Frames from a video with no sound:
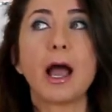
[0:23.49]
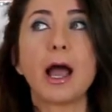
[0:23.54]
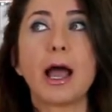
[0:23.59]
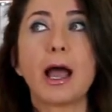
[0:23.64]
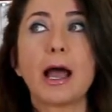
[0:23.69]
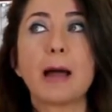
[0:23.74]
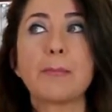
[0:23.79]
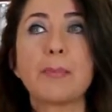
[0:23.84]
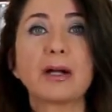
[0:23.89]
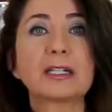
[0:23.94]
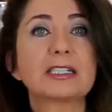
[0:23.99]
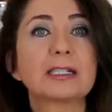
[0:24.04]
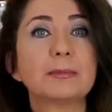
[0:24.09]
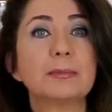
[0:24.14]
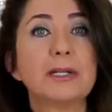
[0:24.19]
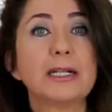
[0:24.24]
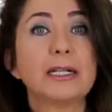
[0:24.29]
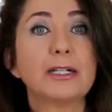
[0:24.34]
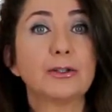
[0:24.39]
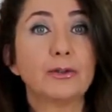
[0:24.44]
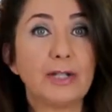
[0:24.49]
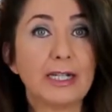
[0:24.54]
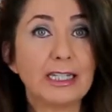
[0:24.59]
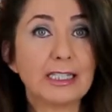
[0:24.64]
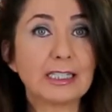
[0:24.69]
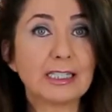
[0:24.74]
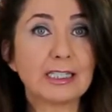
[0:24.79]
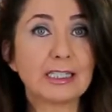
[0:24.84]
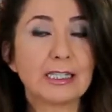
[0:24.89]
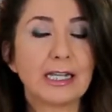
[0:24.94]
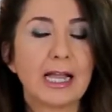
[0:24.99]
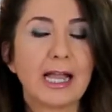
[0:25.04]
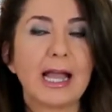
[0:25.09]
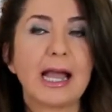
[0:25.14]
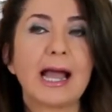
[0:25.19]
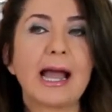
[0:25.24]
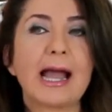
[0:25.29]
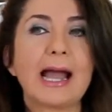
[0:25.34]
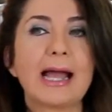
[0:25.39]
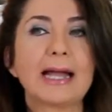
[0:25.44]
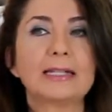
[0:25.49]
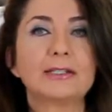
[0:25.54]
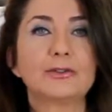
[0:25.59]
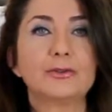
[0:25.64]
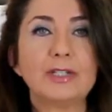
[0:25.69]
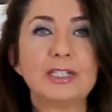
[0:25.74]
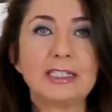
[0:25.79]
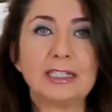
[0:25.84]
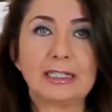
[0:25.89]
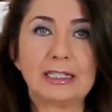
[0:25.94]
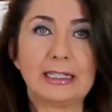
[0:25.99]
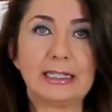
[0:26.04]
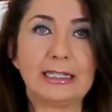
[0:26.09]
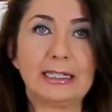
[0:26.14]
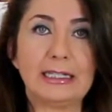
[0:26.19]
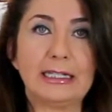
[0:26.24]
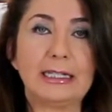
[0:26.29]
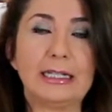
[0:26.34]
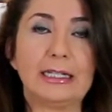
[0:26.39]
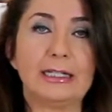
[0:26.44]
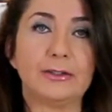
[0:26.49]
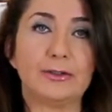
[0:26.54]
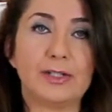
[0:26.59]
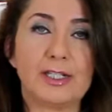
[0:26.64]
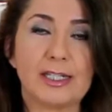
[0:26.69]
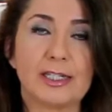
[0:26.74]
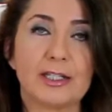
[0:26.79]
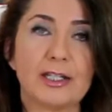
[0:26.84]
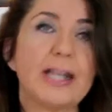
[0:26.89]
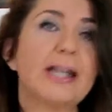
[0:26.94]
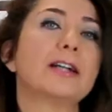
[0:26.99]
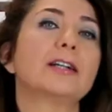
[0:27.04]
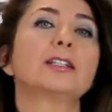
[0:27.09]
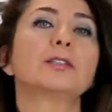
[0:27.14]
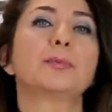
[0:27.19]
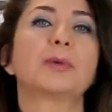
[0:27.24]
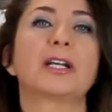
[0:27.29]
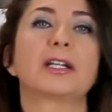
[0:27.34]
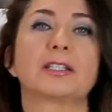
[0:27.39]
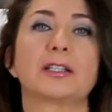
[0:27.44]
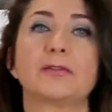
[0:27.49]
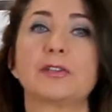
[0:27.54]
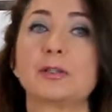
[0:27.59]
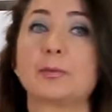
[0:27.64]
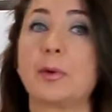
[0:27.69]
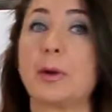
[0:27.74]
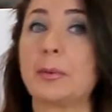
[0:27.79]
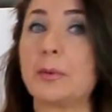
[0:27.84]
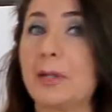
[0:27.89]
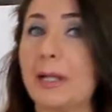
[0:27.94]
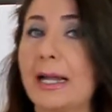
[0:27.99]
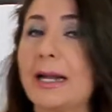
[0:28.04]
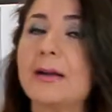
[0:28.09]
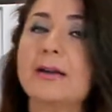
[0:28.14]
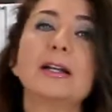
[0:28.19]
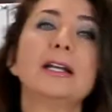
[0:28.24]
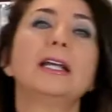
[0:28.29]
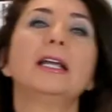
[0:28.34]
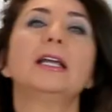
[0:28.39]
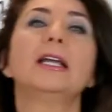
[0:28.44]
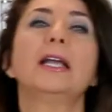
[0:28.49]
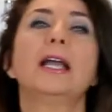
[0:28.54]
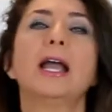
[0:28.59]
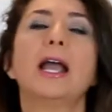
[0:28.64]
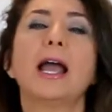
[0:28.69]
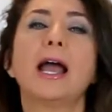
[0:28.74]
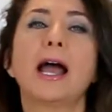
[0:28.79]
possibly Greece, and recently, in recent years, because of its popularity